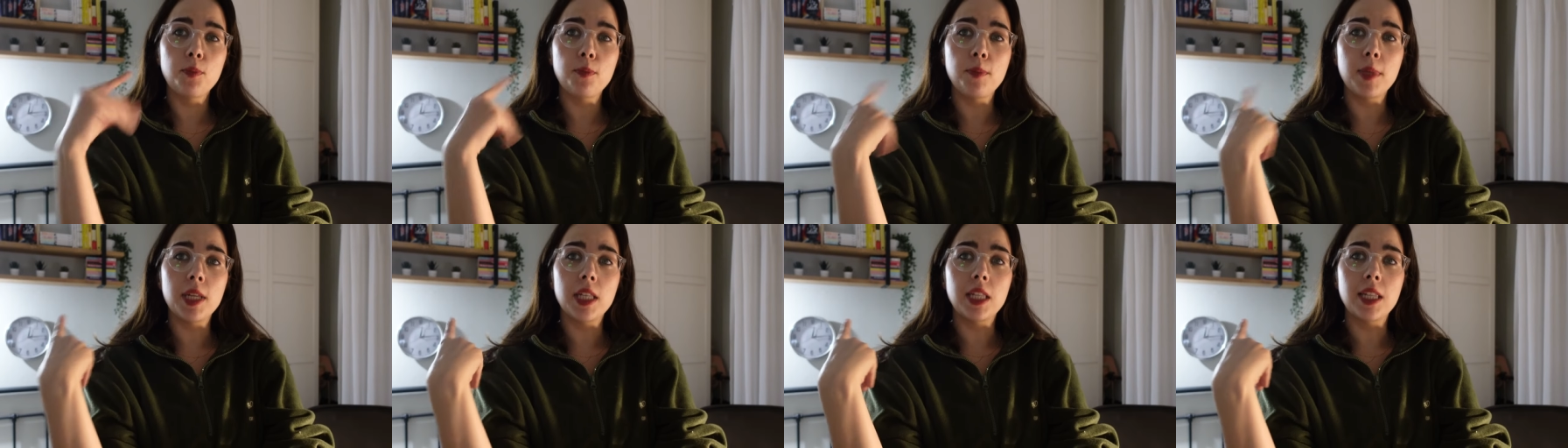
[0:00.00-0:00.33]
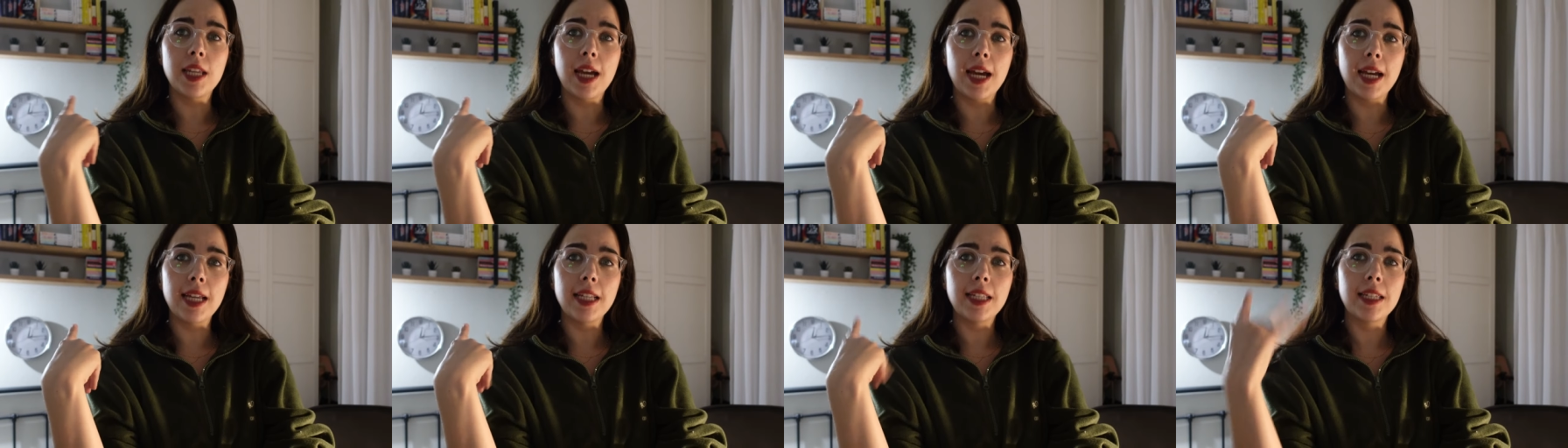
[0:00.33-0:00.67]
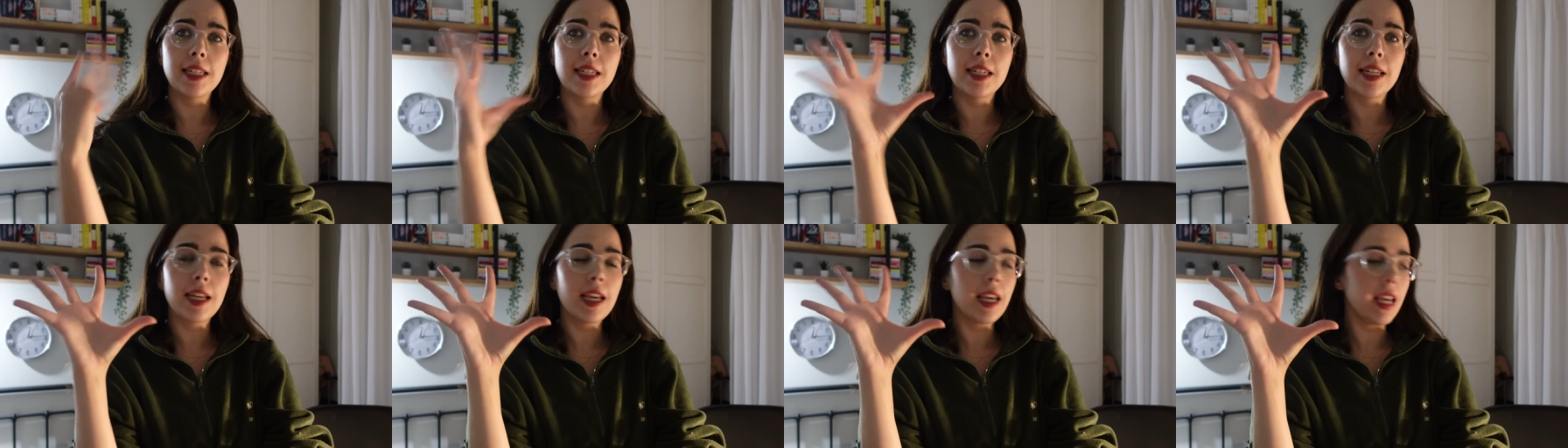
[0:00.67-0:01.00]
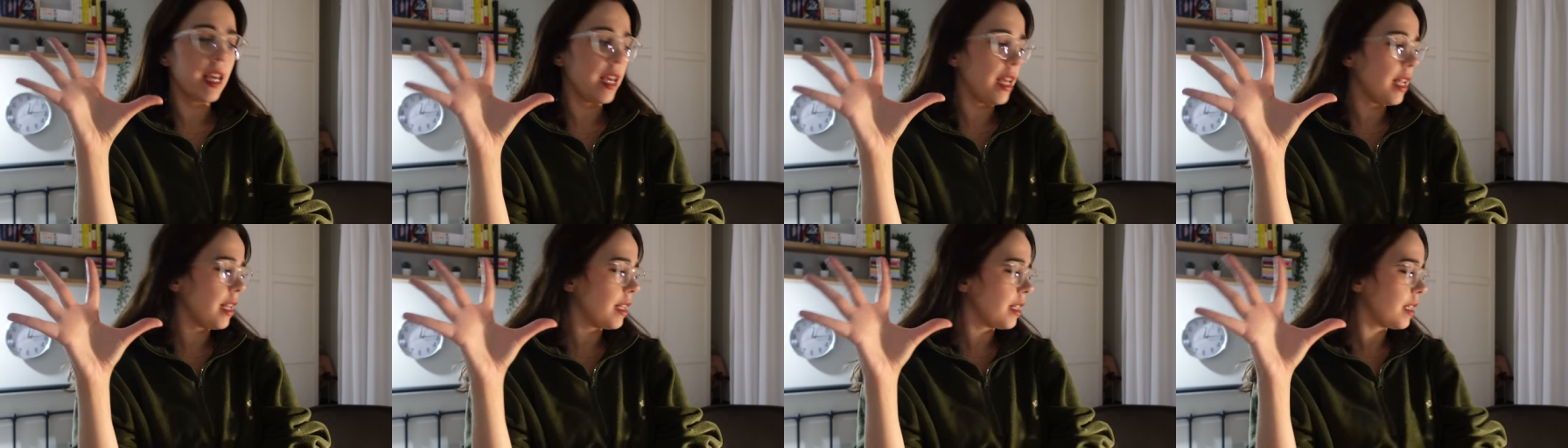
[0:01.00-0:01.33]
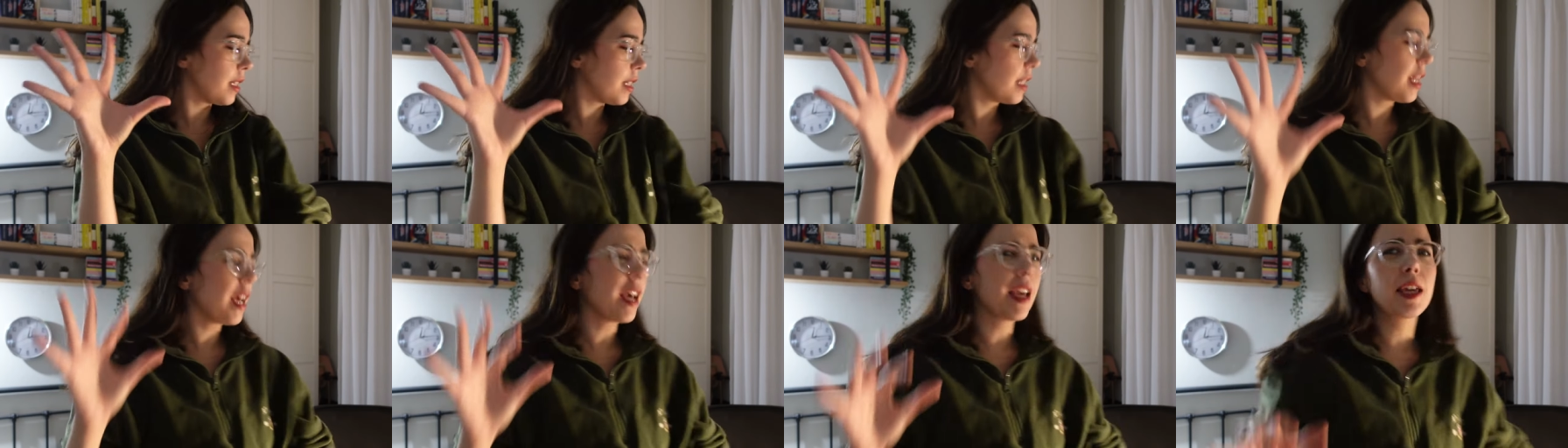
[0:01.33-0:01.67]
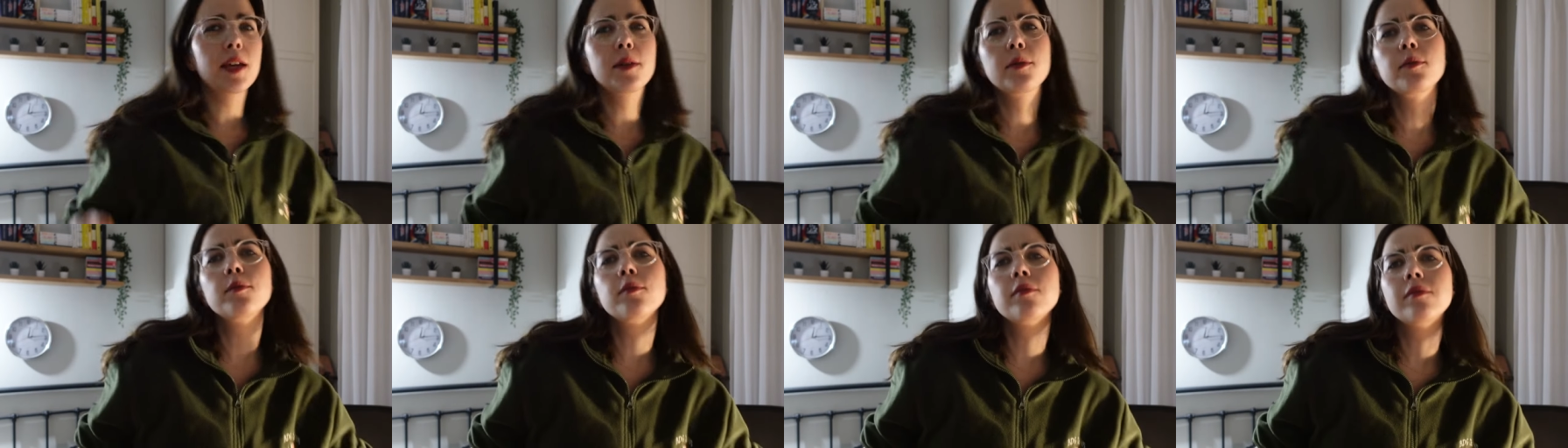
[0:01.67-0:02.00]
Midnight, and I
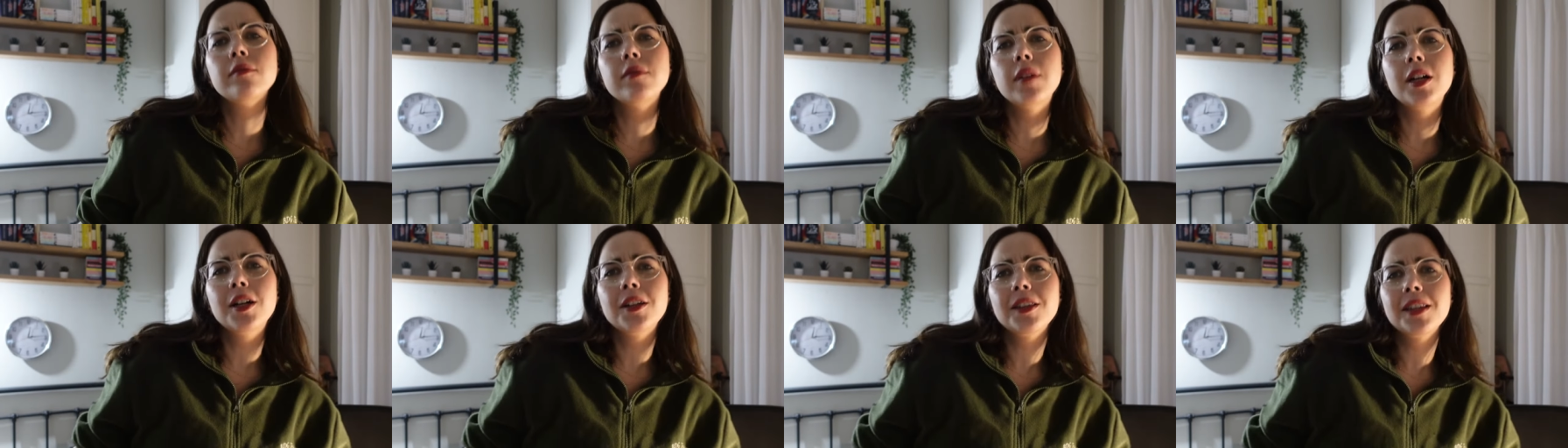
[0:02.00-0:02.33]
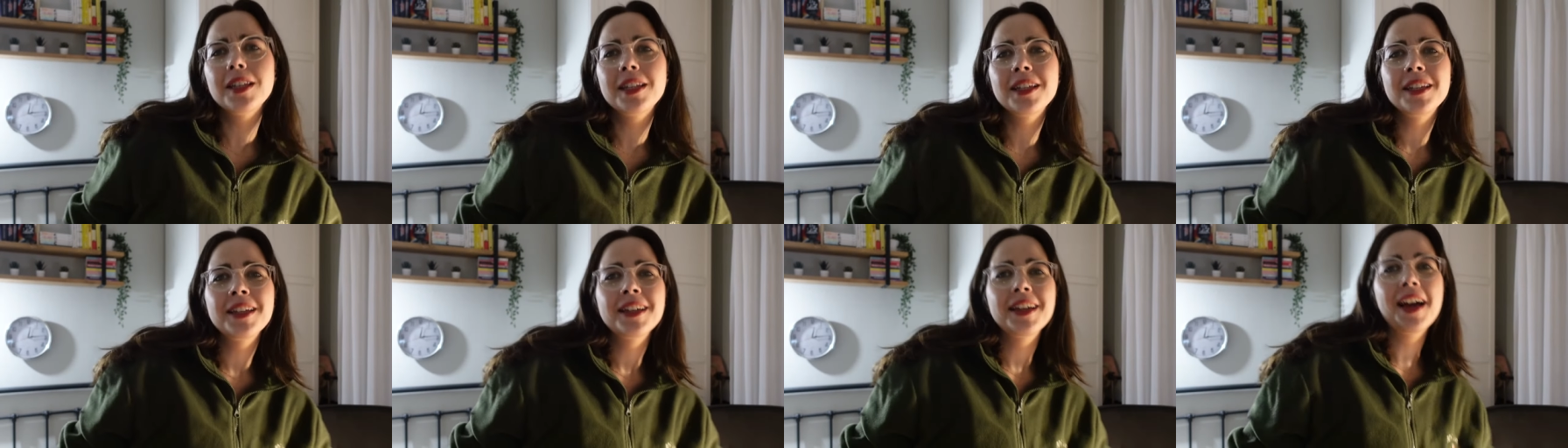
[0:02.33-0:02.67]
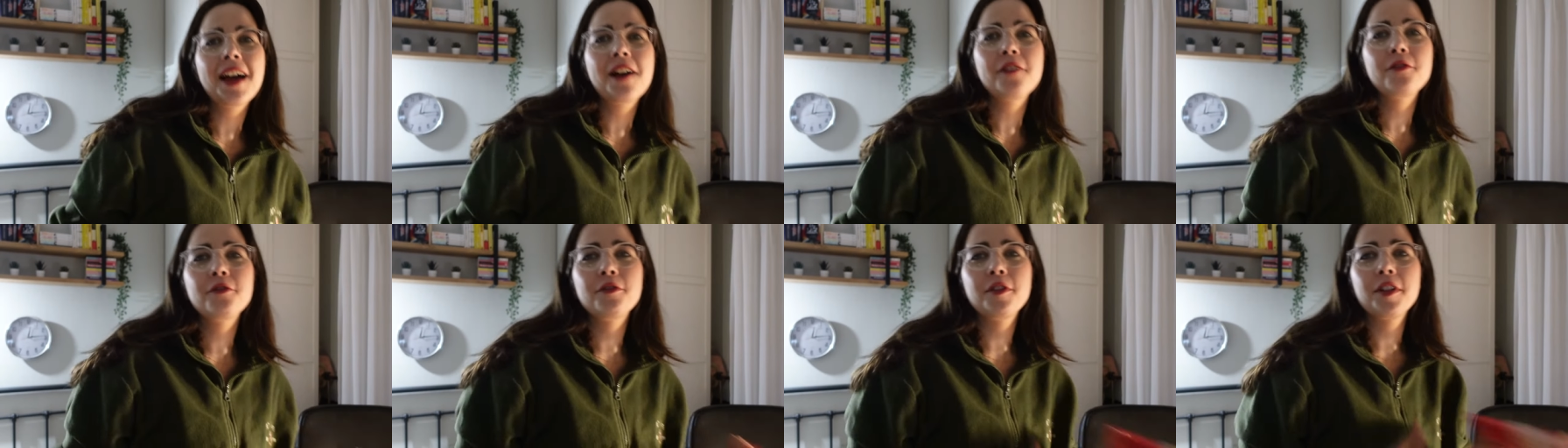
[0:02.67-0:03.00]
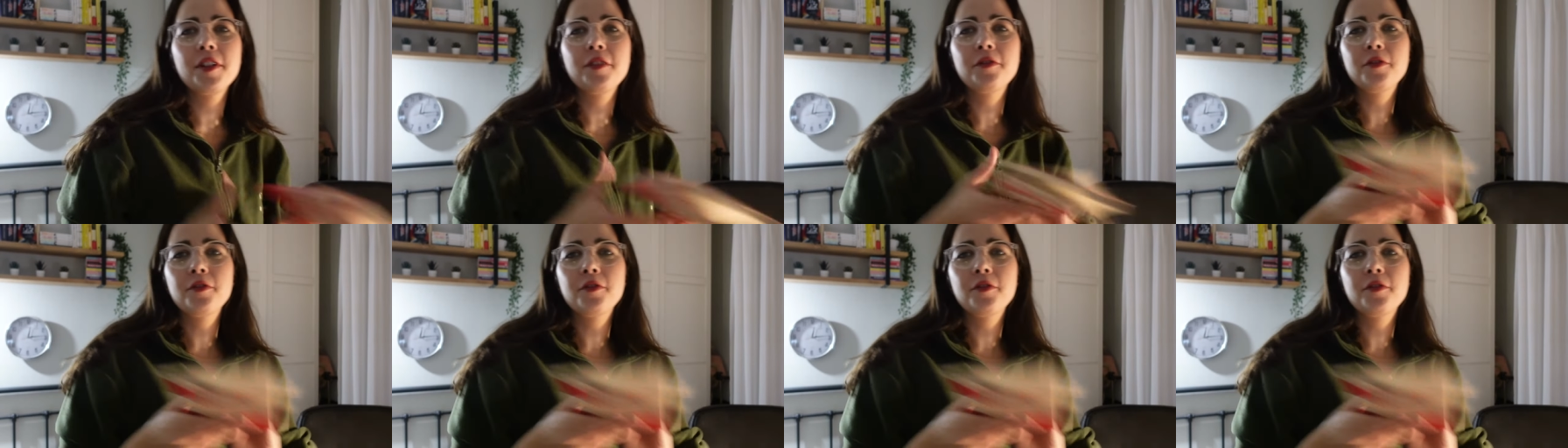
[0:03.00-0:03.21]
am only halfway